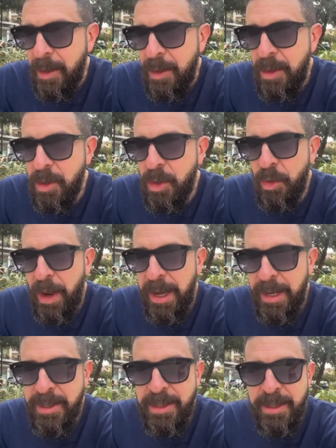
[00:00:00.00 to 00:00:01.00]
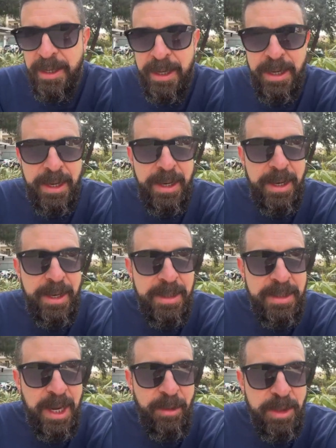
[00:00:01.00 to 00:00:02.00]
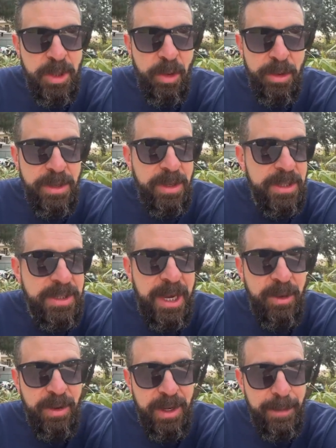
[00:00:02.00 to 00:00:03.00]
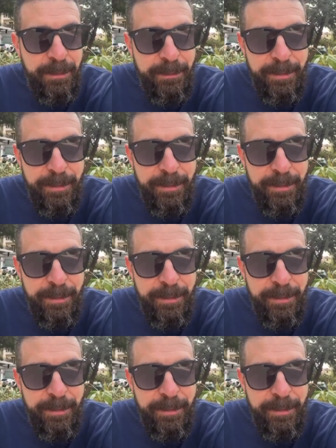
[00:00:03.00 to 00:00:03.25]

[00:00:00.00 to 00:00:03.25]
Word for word: Ukraine's uh, territorial integrity.